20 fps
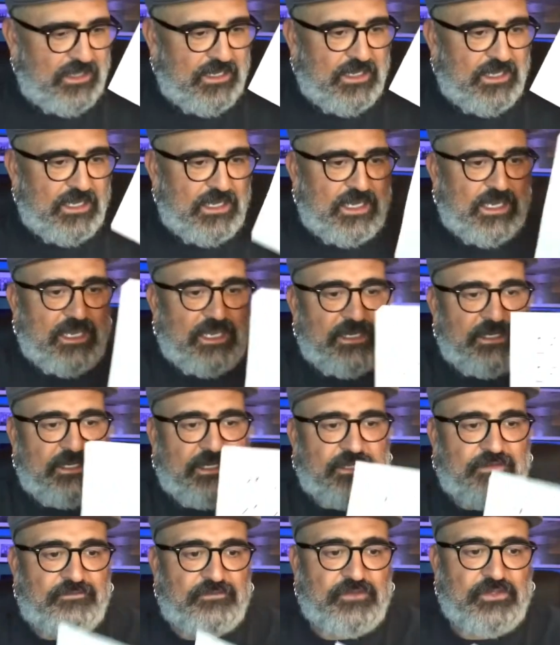and
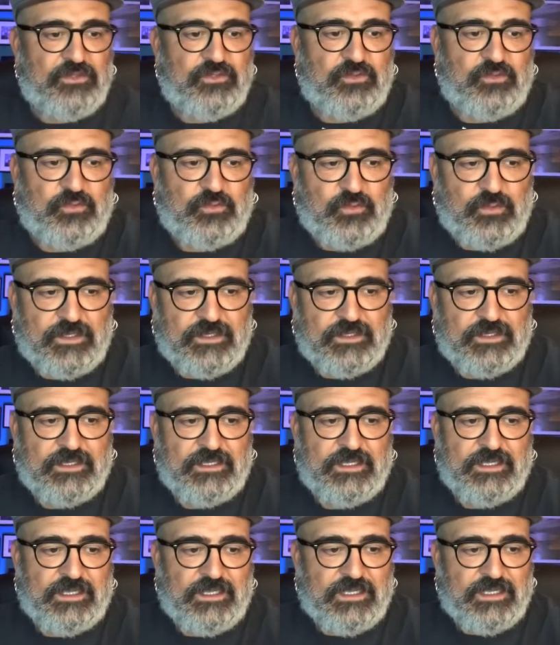if you
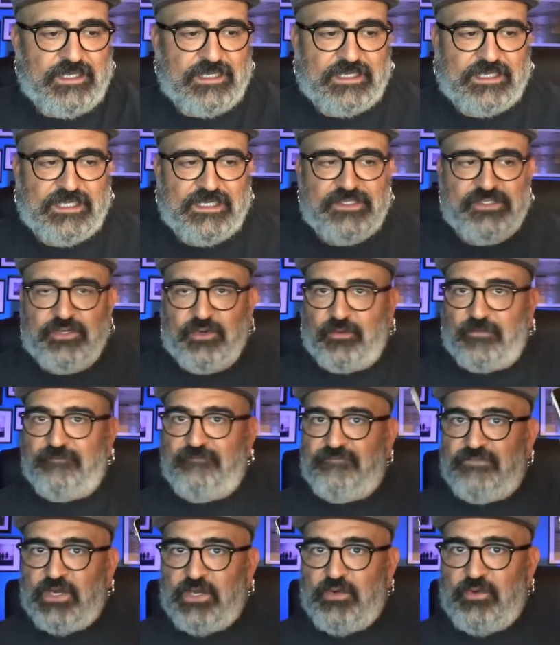get your
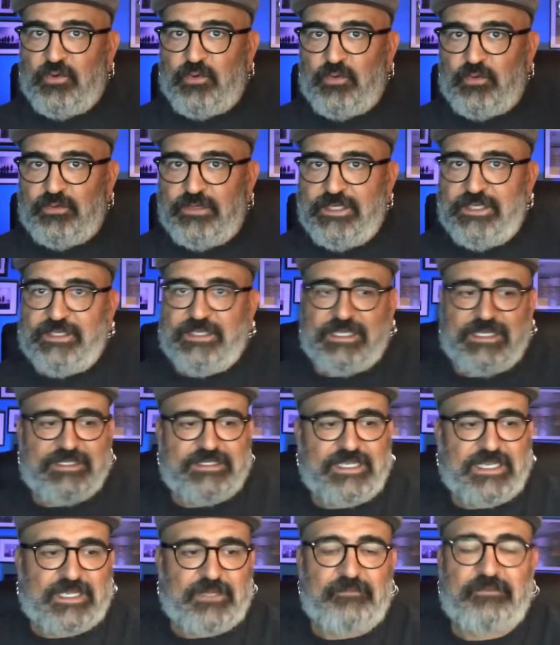phone and take
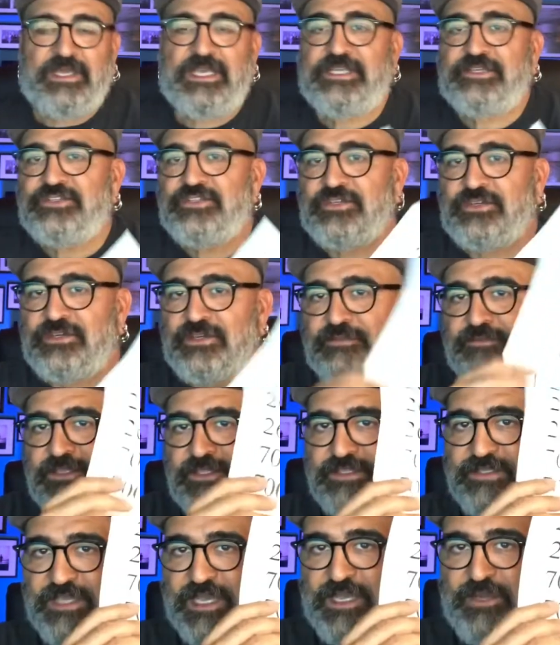a picture of the
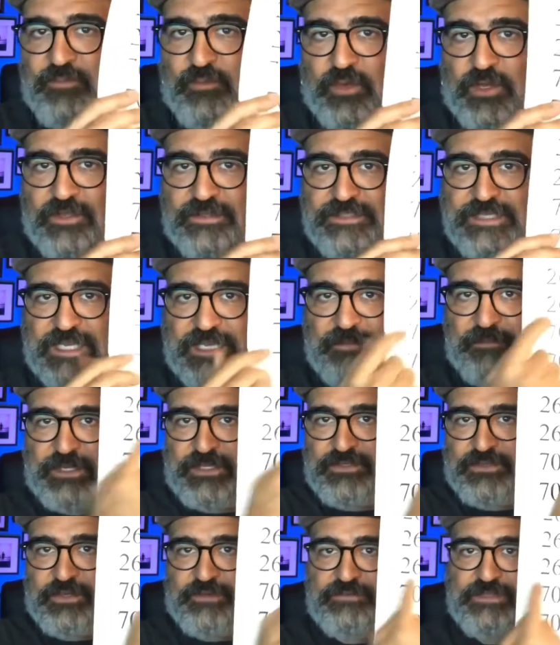sidewall, take a picture
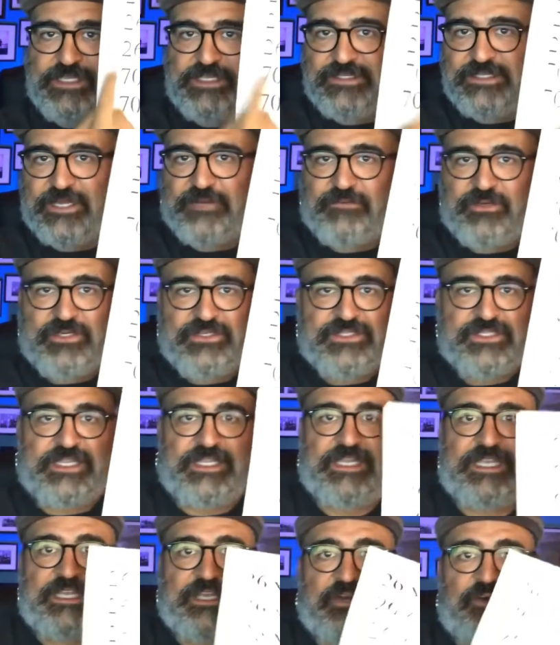of these numbers, and then
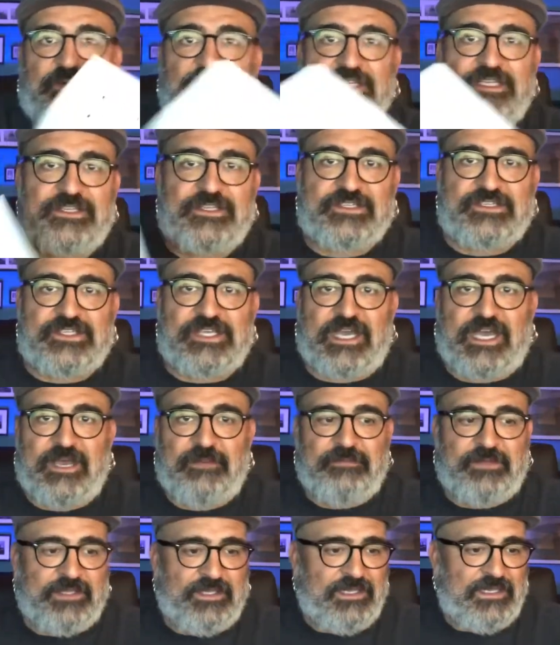go into the shop
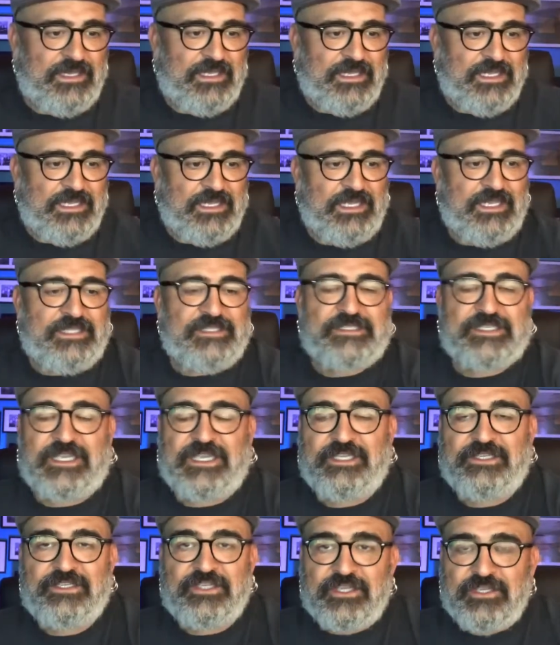and say,
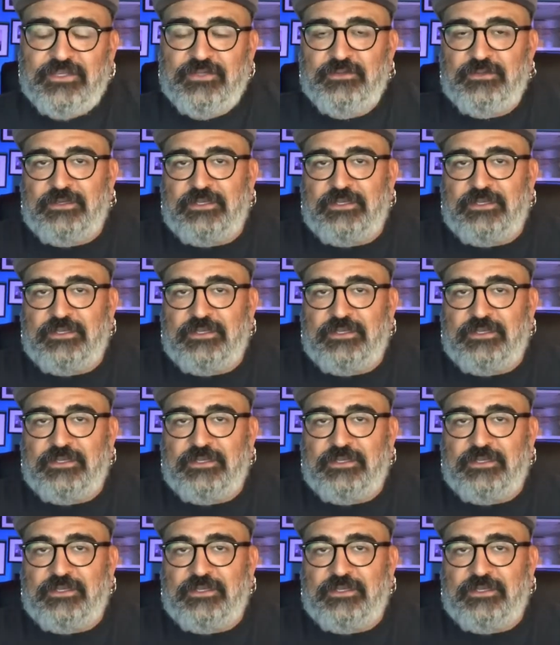dude,